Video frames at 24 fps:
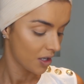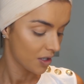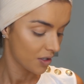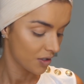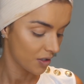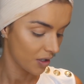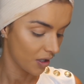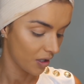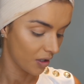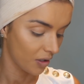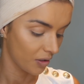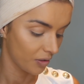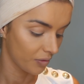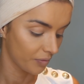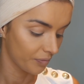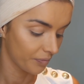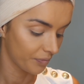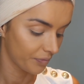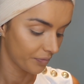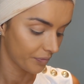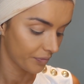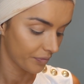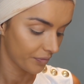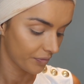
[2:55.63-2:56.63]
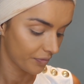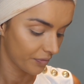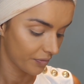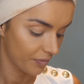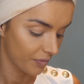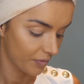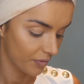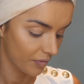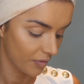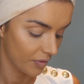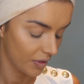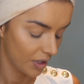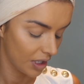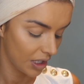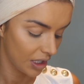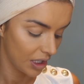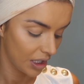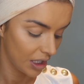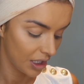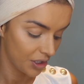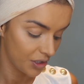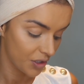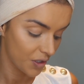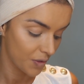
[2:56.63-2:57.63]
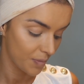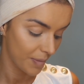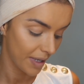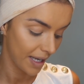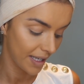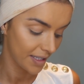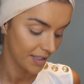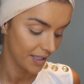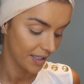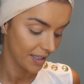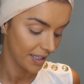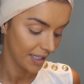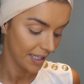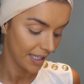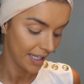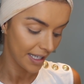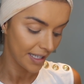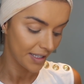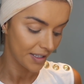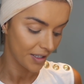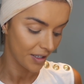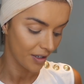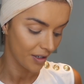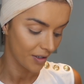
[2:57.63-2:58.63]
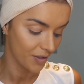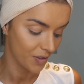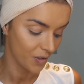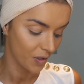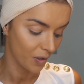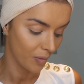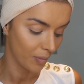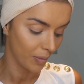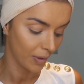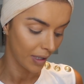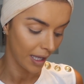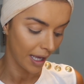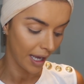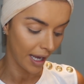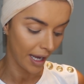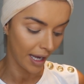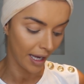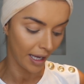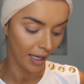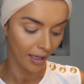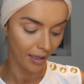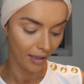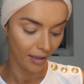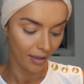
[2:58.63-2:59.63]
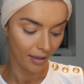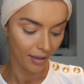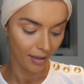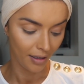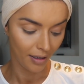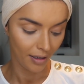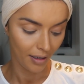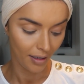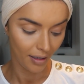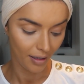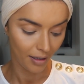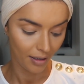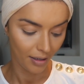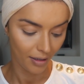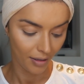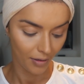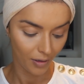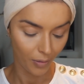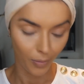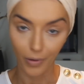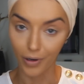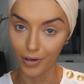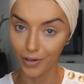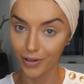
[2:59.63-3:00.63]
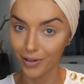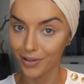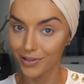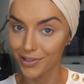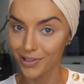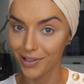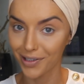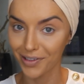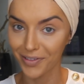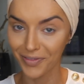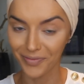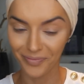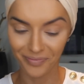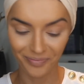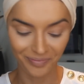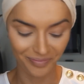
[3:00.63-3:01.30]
So it just makes it easier to apply the product on.